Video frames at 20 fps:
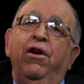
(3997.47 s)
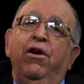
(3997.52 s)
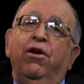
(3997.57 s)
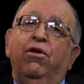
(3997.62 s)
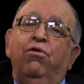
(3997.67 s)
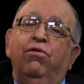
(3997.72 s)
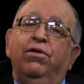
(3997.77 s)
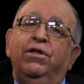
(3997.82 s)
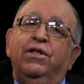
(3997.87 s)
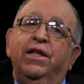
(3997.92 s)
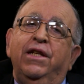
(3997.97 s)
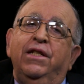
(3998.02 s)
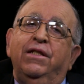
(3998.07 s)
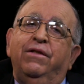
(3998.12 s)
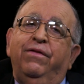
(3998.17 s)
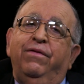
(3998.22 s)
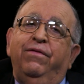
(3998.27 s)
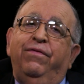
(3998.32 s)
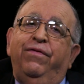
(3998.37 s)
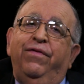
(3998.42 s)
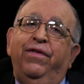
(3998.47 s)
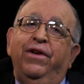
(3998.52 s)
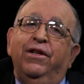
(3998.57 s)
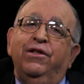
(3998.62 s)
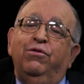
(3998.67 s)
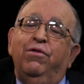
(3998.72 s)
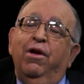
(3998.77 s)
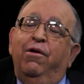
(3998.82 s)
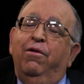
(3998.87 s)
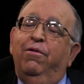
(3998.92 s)
Of course, these
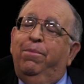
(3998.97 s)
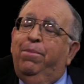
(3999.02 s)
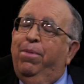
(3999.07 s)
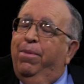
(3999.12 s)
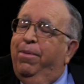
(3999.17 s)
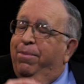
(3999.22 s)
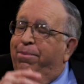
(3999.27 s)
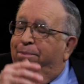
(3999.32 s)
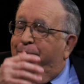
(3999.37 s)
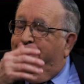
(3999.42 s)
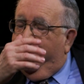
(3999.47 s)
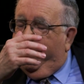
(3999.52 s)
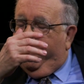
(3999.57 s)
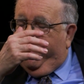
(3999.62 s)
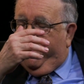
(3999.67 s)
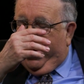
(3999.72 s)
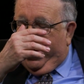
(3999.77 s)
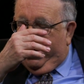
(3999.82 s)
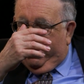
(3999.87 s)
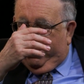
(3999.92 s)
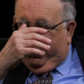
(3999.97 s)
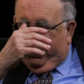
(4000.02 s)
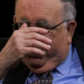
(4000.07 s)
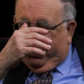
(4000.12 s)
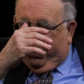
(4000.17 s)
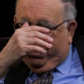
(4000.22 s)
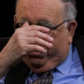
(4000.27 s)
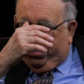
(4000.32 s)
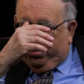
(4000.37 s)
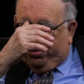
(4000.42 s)
figures, they were
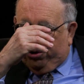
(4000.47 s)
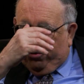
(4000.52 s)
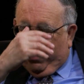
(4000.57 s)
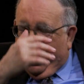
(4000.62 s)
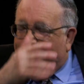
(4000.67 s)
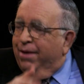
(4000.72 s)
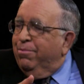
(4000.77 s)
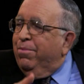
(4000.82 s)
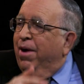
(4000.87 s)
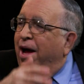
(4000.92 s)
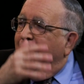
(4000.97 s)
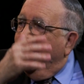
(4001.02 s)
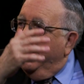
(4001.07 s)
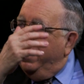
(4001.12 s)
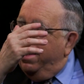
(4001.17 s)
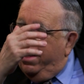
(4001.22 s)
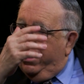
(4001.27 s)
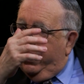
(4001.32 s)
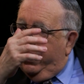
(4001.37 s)
portrayed by